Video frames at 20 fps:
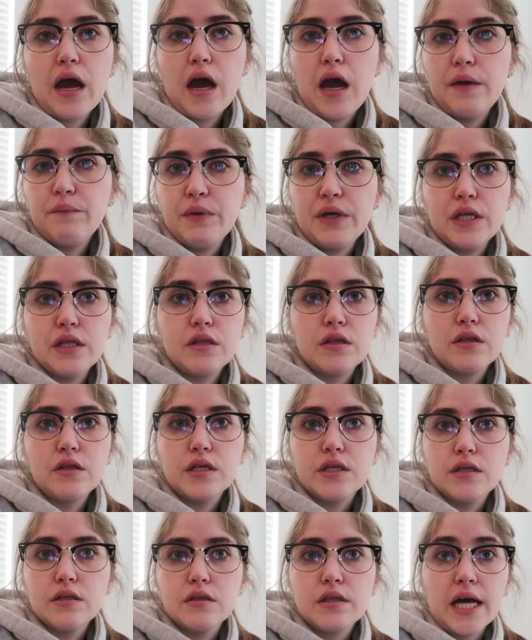I mean,
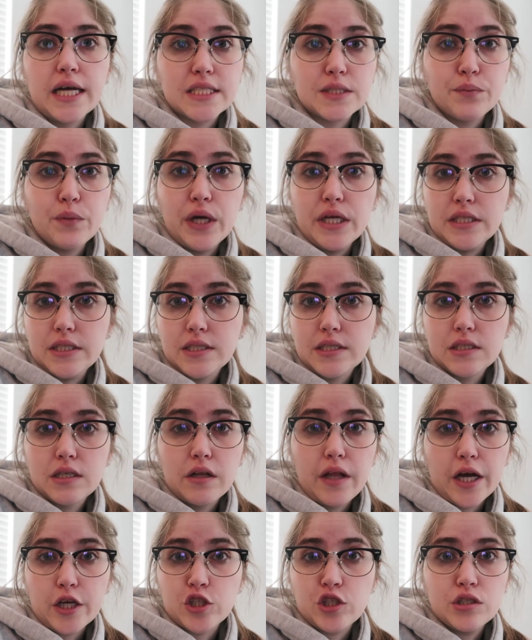the Let's Blend
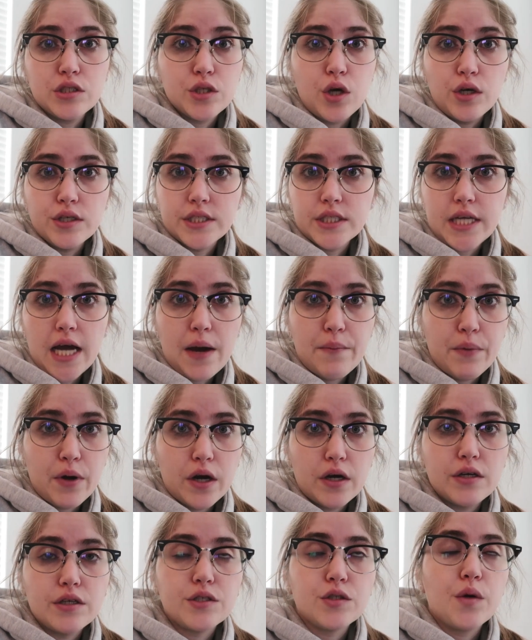collection's all snap
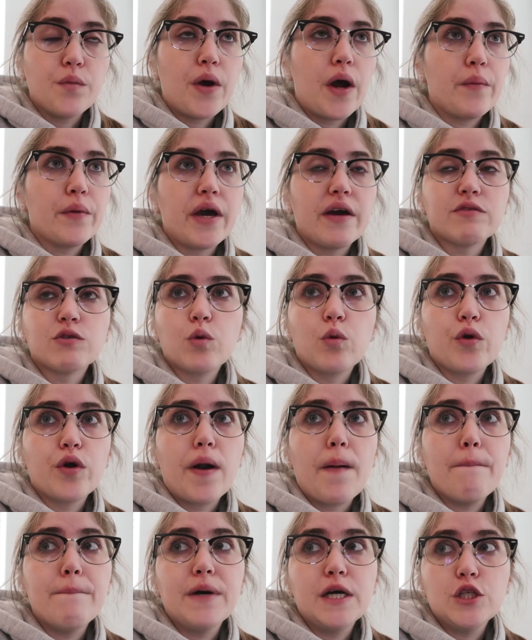bars, so I probably have to
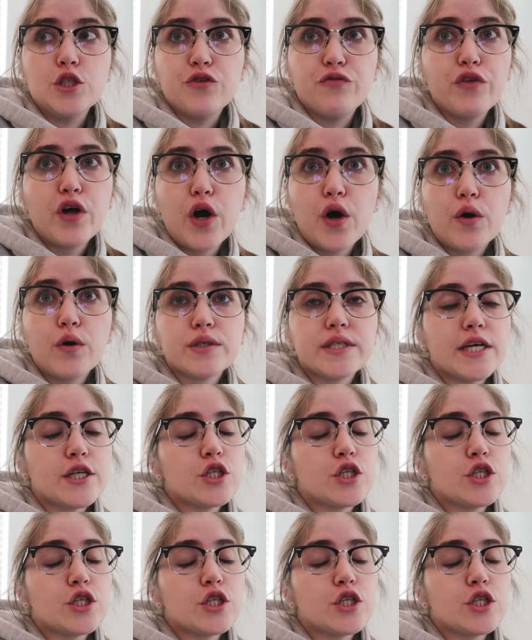order a bunch of those.